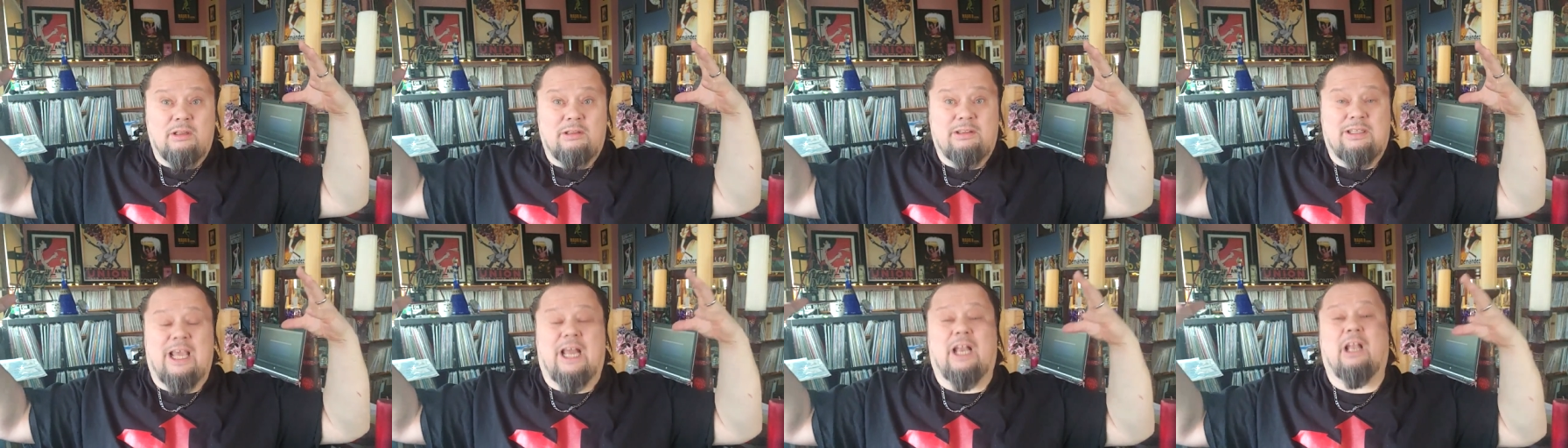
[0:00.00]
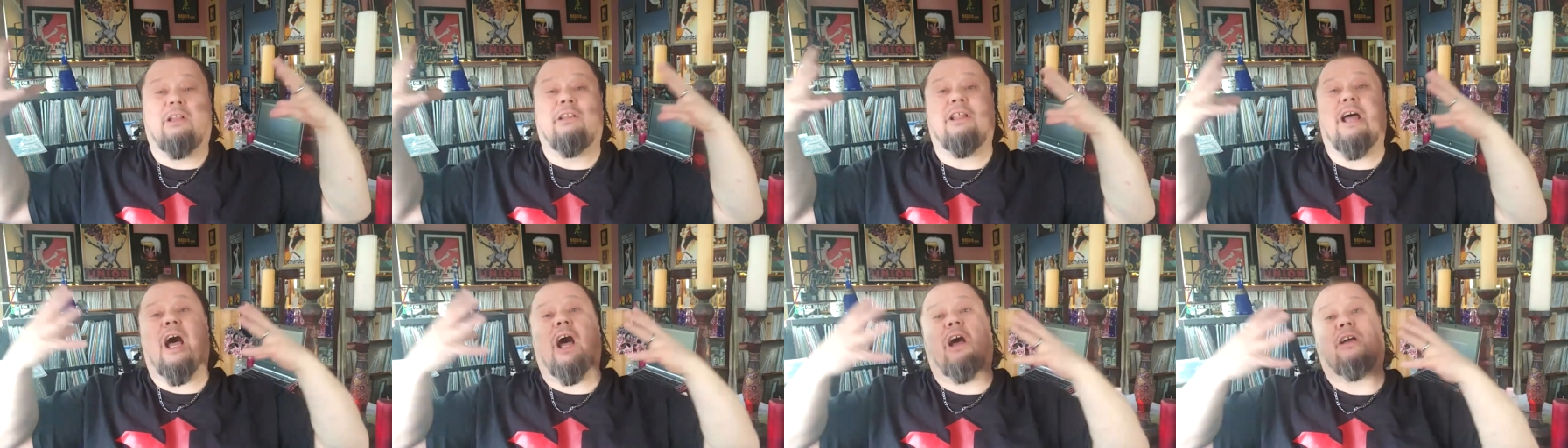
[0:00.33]
that
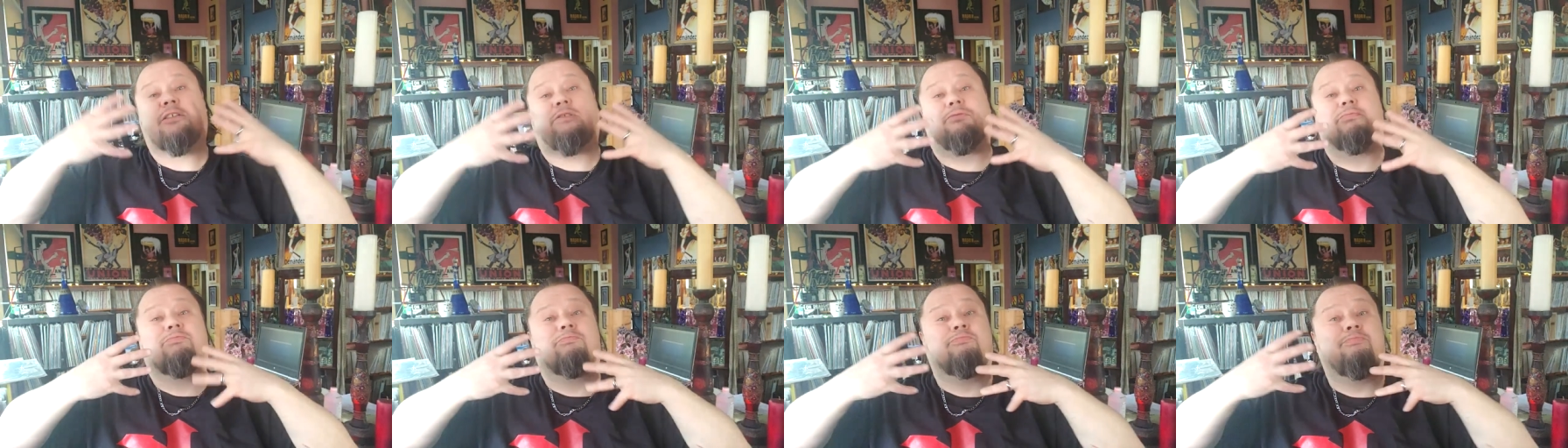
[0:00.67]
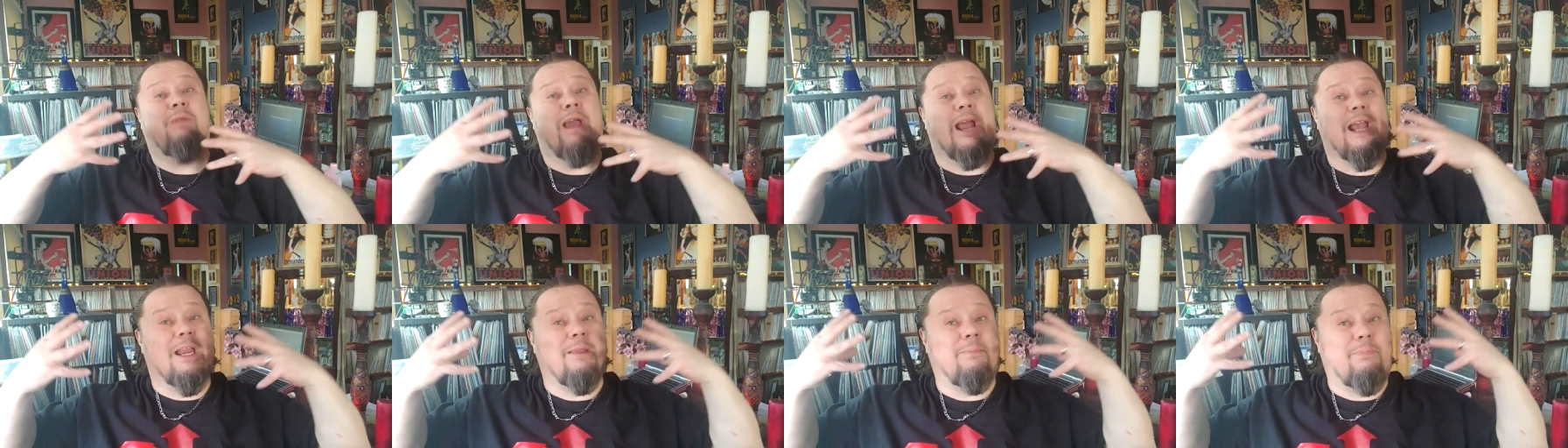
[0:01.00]
allows
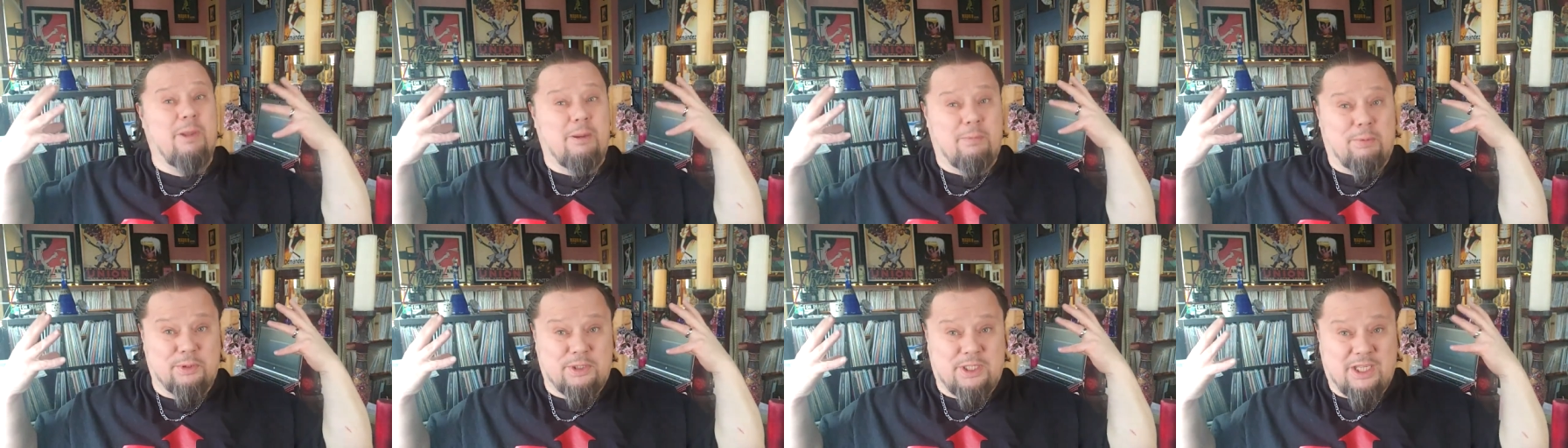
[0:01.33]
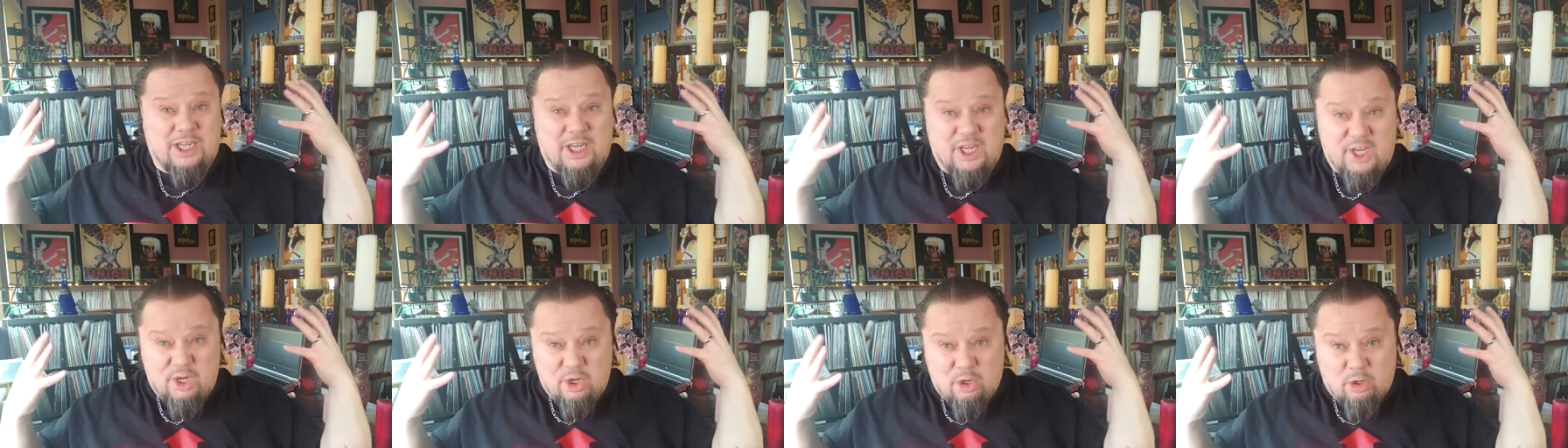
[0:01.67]
many people to
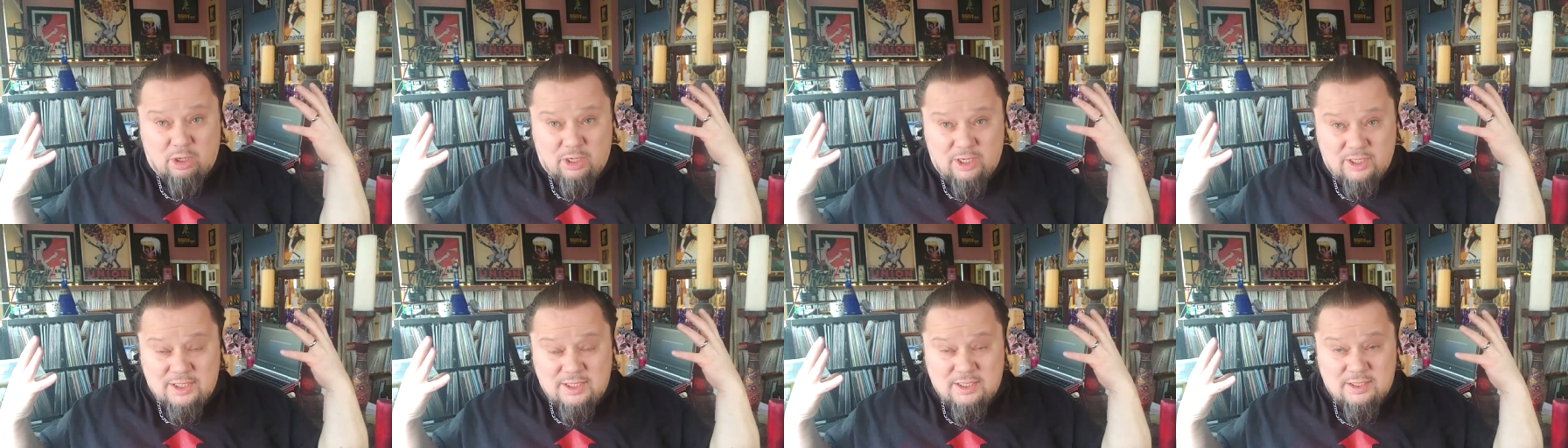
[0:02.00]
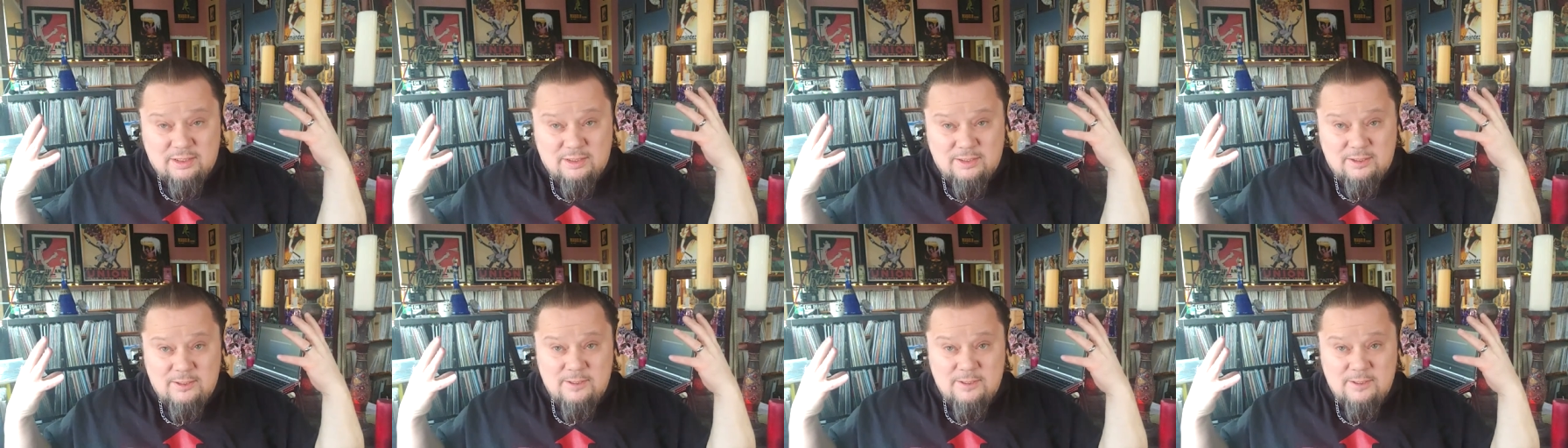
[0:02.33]
hear it,